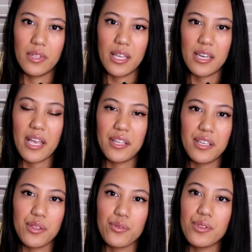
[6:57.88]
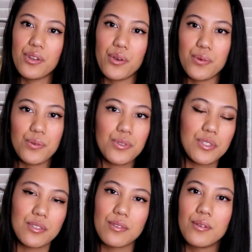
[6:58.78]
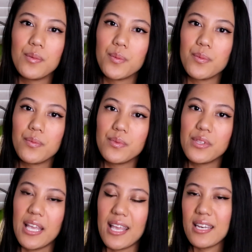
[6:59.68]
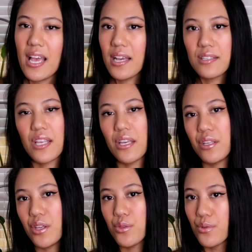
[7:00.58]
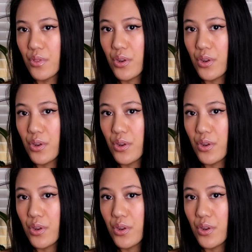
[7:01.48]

Inhaling through the nose and exhaling through the